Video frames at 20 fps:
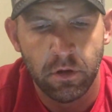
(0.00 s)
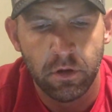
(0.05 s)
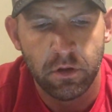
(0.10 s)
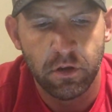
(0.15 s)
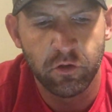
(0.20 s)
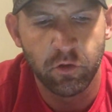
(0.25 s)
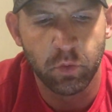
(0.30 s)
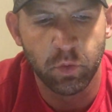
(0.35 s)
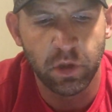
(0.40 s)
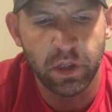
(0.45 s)

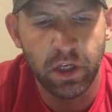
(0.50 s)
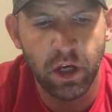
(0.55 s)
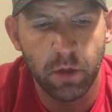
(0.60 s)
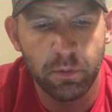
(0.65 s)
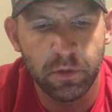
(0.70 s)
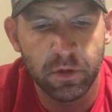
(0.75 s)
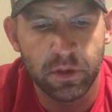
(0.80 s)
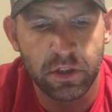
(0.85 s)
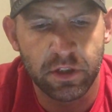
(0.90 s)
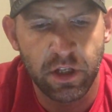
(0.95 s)
This will really
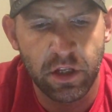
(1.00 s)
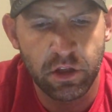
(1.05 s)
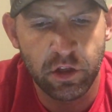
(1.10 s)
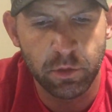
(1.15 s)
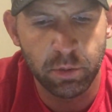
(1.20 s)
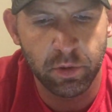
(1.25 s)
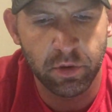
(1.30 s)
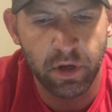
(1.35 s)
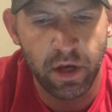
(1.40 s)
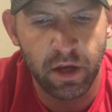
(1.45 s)
help you continue to
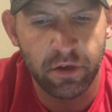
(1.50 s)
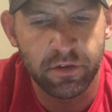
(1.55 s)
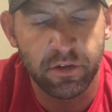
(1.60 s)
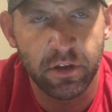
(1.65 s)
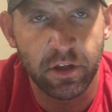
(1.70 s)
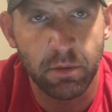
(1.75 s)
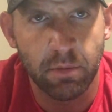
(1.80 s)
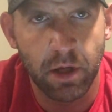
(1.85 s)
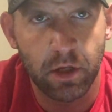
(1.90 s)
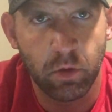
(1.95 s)
progress in
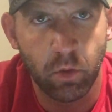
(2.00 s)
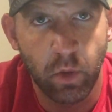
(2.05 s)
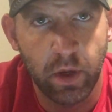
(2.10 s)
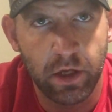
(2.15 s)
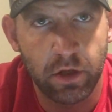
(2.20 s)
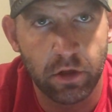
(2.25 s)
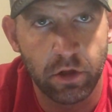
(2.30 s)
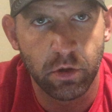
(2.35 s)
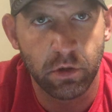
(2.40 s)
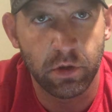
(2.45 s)
the amount of
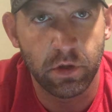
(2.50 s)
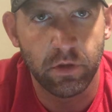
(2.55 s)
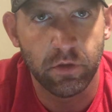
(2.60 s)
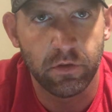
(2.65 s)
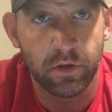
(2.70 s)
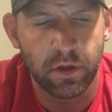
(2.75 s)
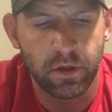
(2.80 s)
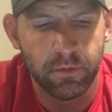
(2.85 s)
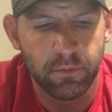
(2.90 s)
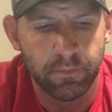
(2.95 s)
weight
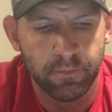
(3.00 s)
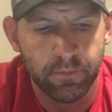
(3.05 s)
using.